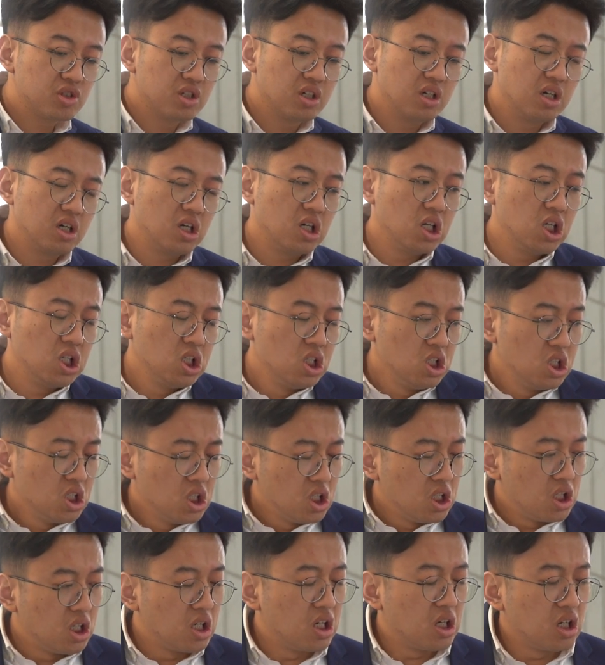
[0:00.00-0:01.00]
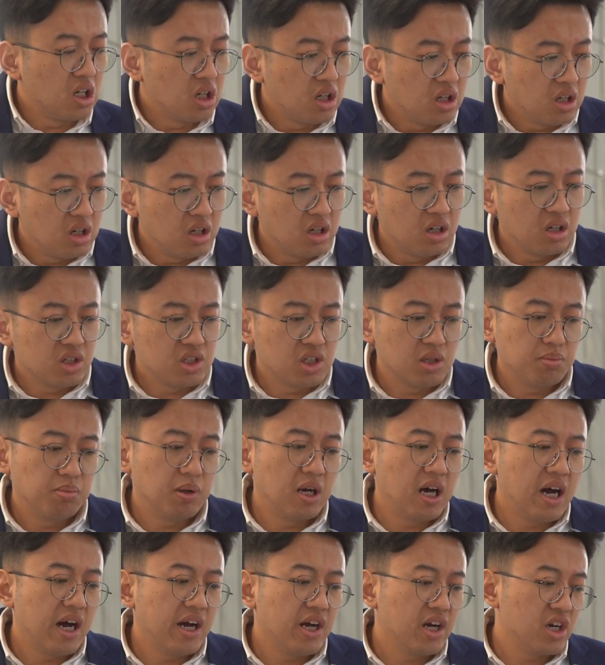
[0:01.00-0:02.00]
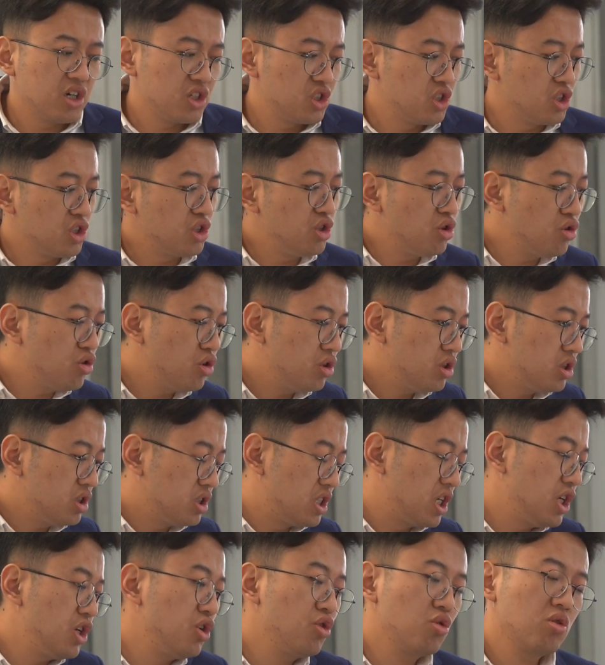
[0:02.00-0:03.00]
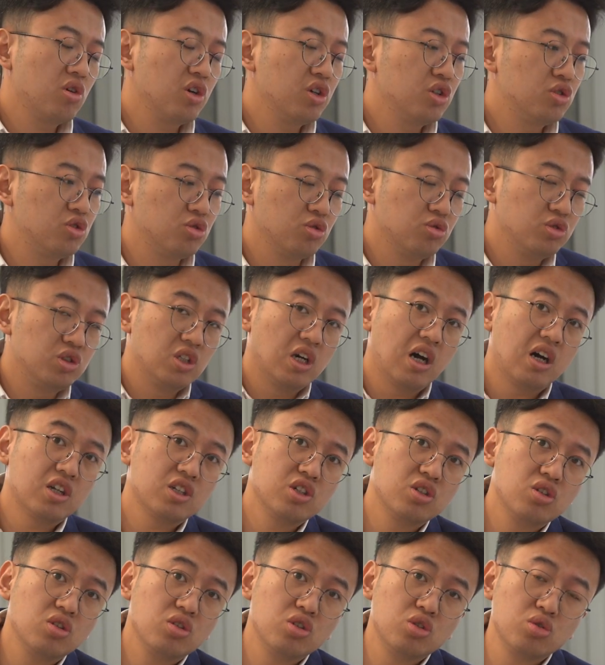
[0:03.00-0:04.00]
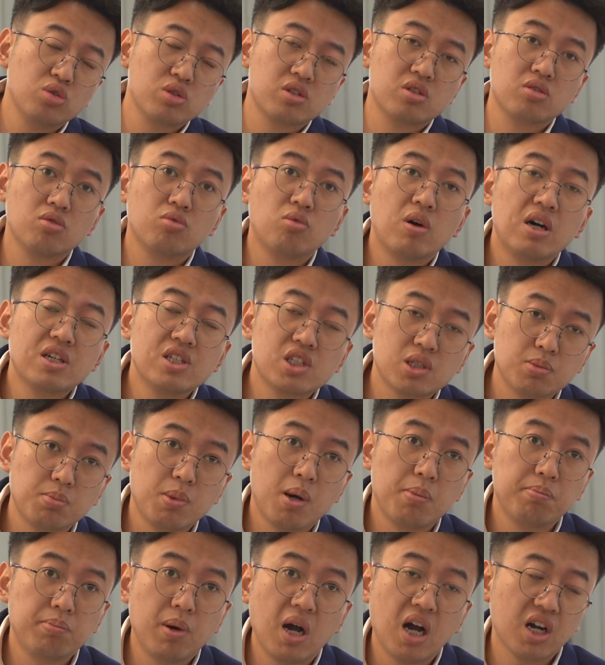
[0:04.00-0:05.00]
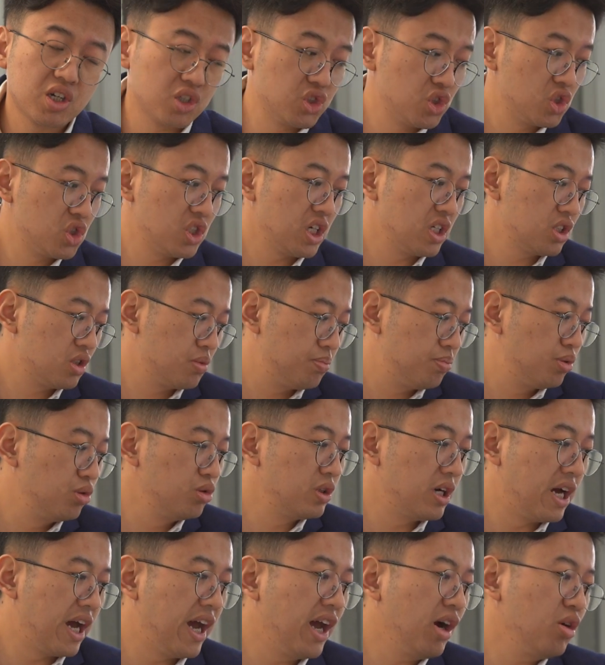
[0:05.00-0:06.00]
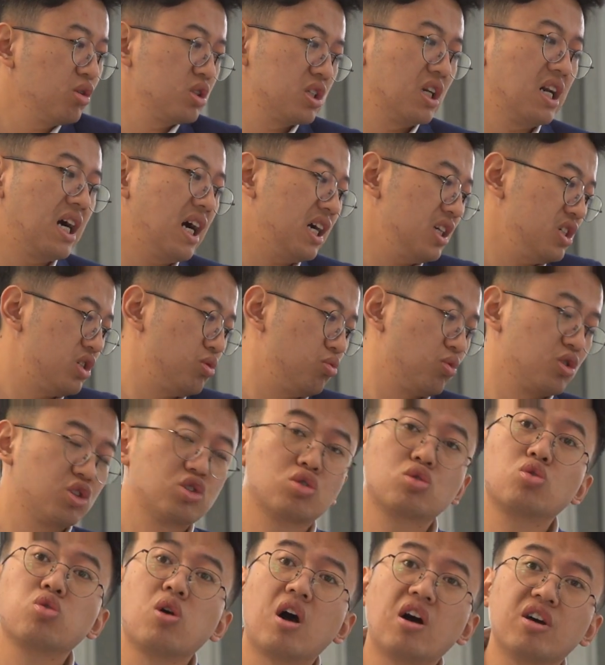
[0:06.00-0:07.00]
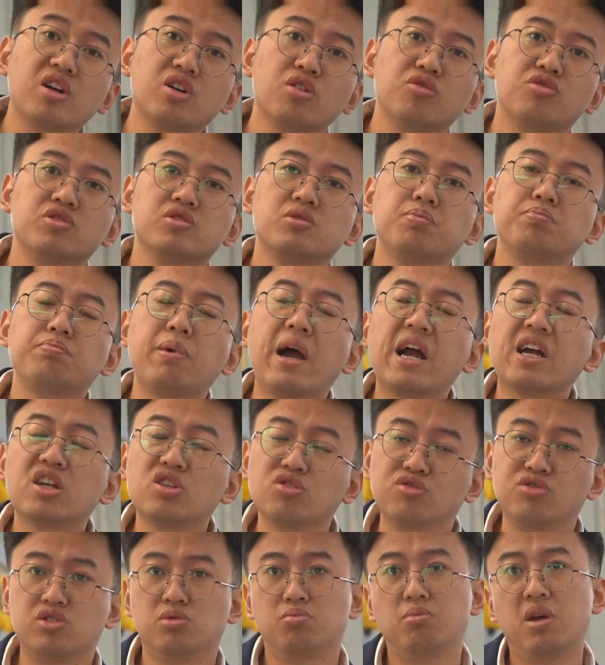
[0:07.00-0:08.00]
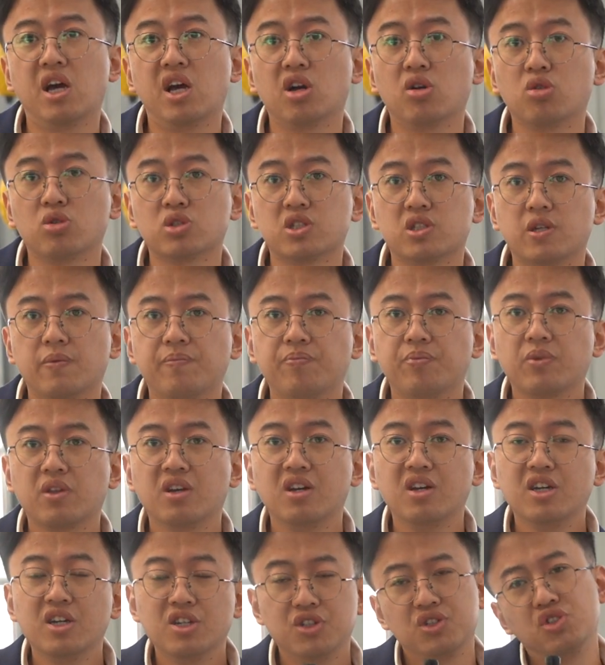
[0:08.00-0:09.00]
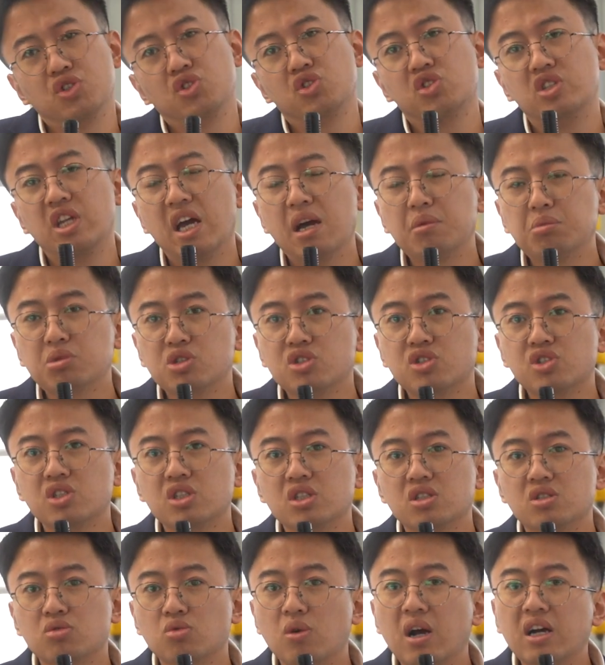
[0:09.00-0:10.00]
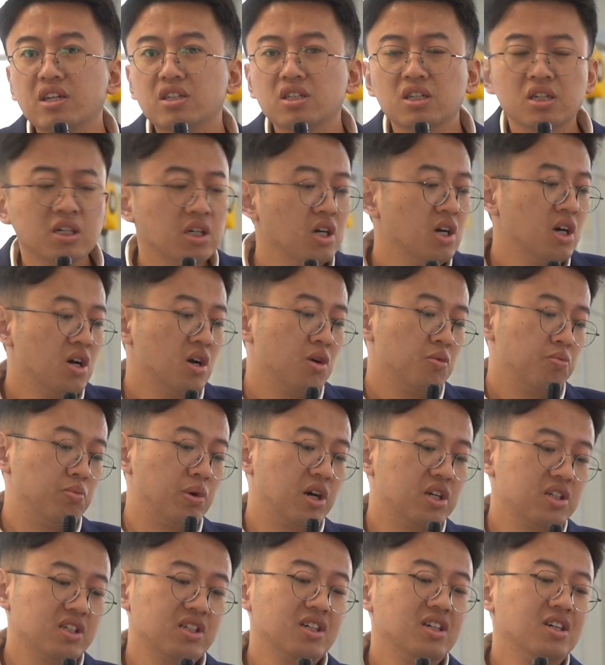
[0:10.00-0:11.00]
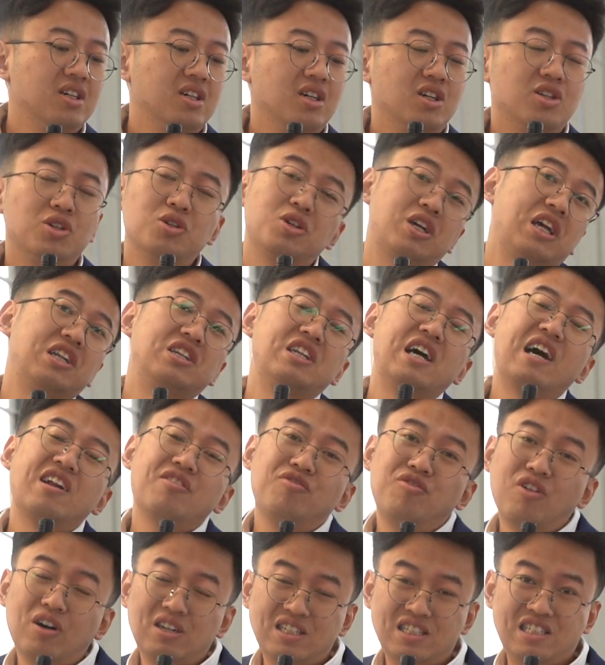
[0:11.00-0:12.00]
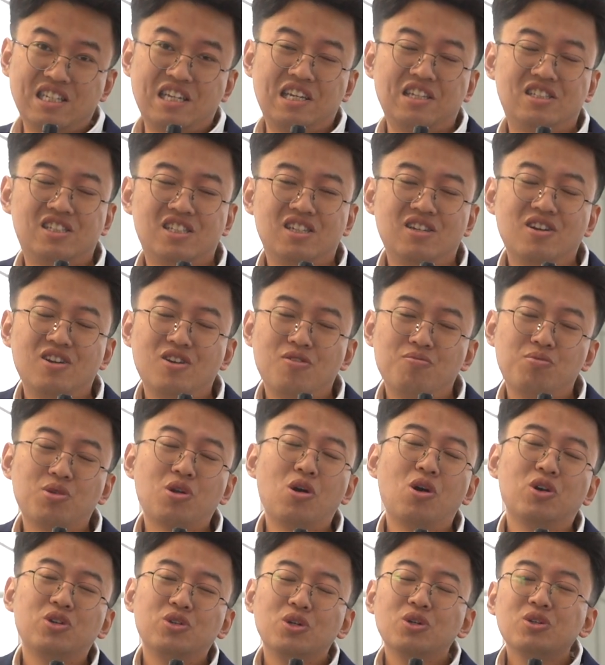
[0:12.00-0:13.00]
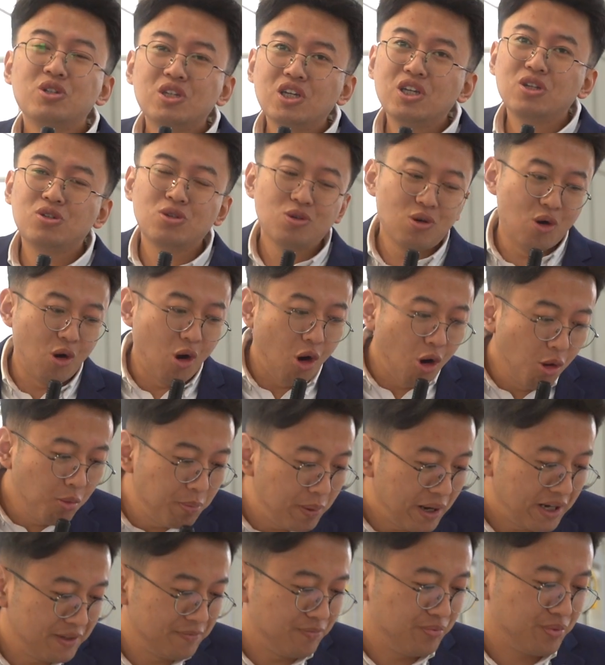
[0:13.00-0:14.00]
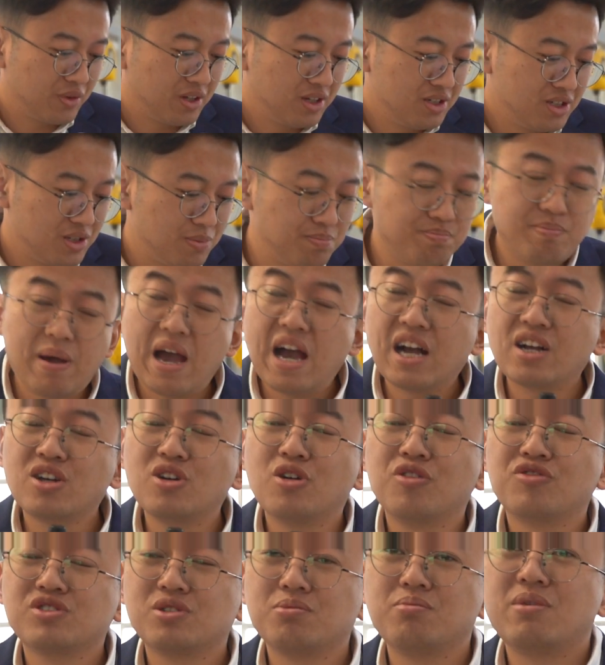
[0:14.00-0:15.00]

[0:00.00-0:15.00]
the uh, uh, suppliers, you, they usually do not use one small box, just put all the lines with quality of the bank of the mirrors. This is damaged things, right? But uh, you cannot find it, because you need to open the bank of the